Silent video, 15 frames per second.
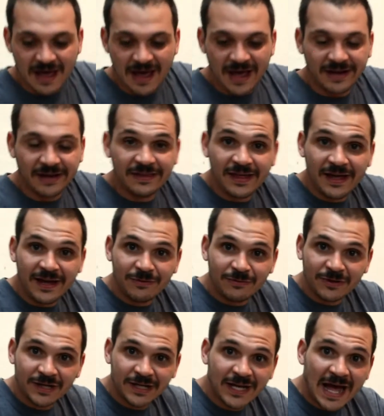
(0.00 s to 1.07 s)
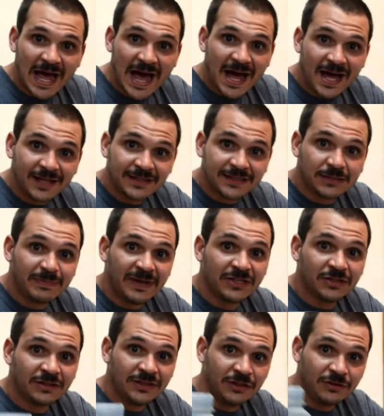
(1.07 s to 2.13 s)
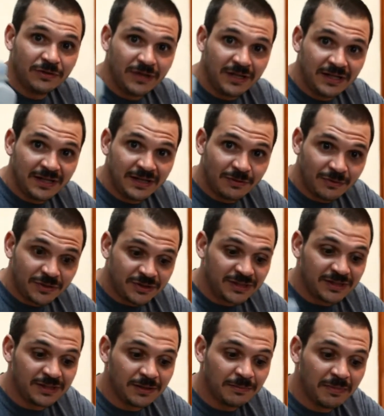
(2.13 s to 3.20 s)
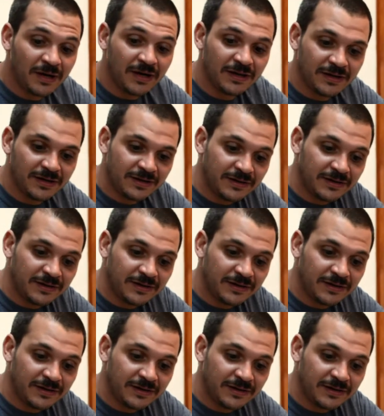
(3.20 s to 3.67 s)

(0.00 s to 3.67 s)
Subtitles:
And then we're gonna add the special ingredient, which is the bug.